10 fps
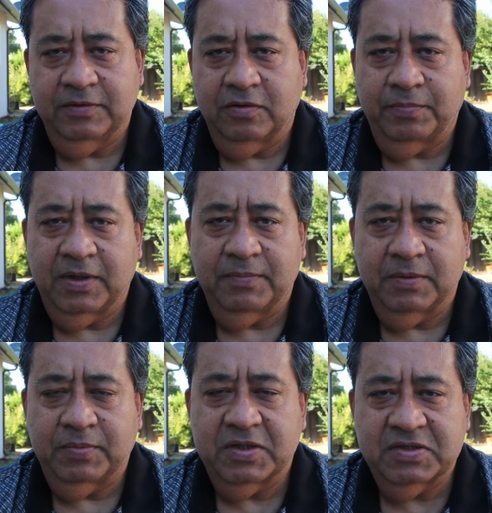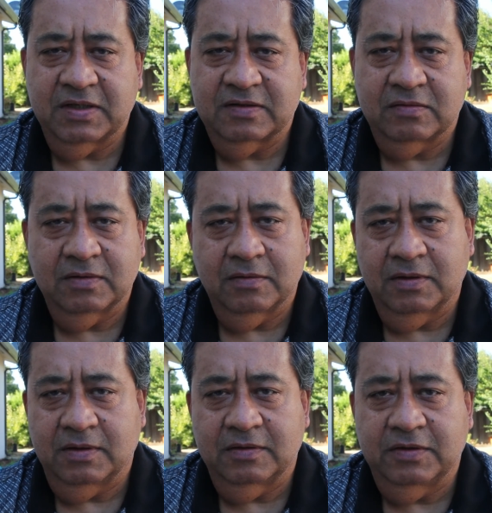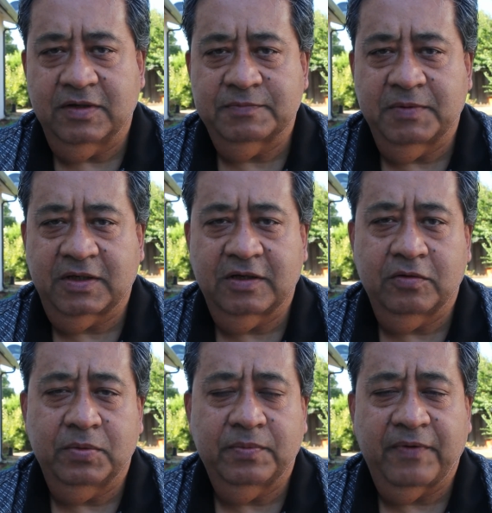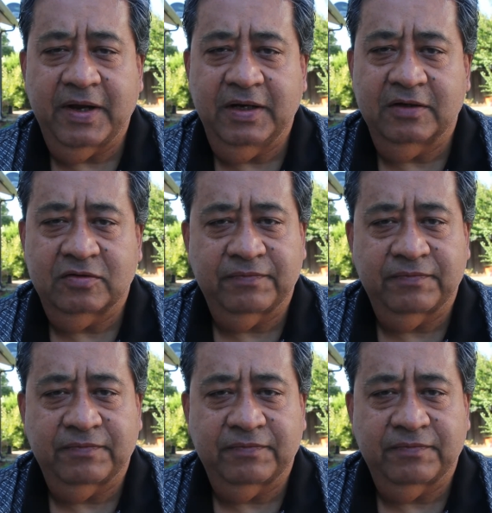your paychecks, you're expecting it Friday, so